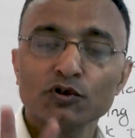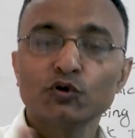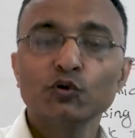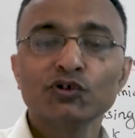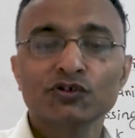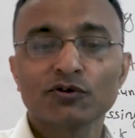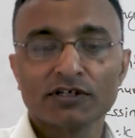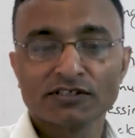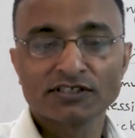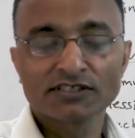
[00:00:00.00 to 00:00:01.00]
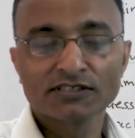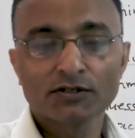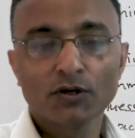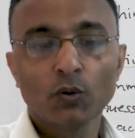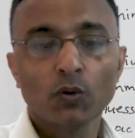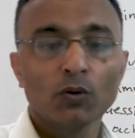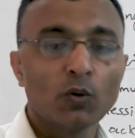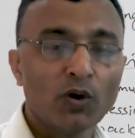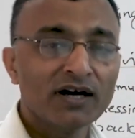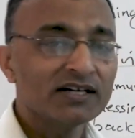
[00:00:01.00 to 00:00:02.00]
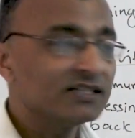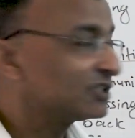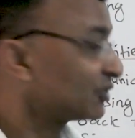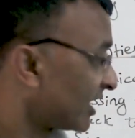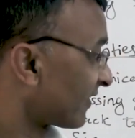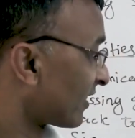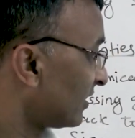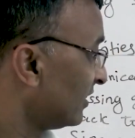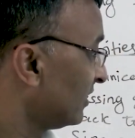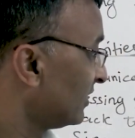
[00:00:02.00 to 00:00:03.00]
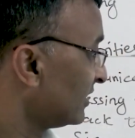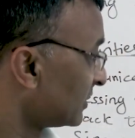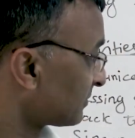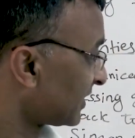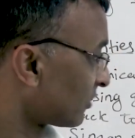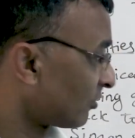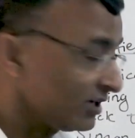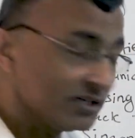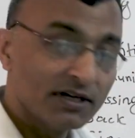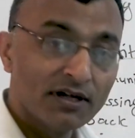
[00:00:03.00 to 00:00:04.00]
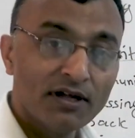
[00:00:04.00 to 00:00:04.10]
Two students work together in pair work.